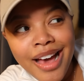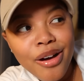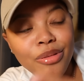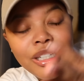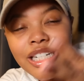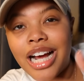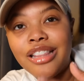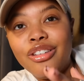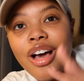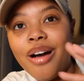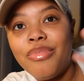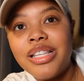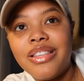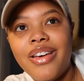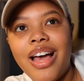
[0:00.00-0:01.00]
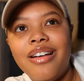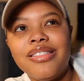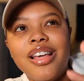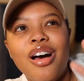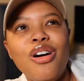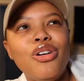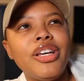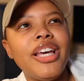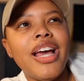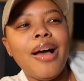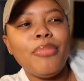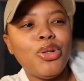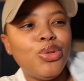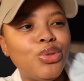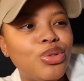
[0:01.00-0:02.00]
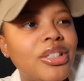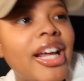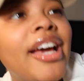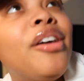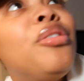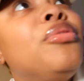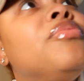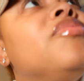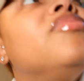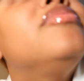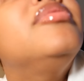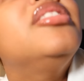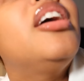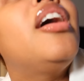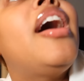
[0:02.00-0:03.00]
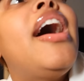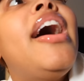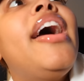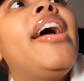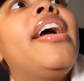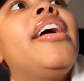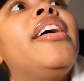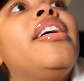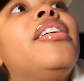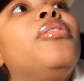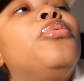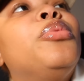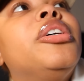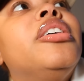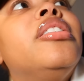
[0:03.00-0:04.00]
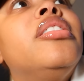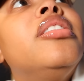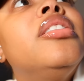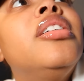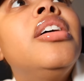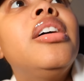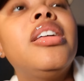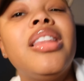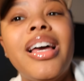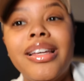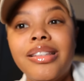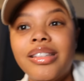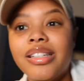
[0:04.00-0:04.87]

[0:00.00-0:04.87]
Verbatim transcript: which I thought I was fine, I was like, oh yeah, I'm cool now. No, I hate when like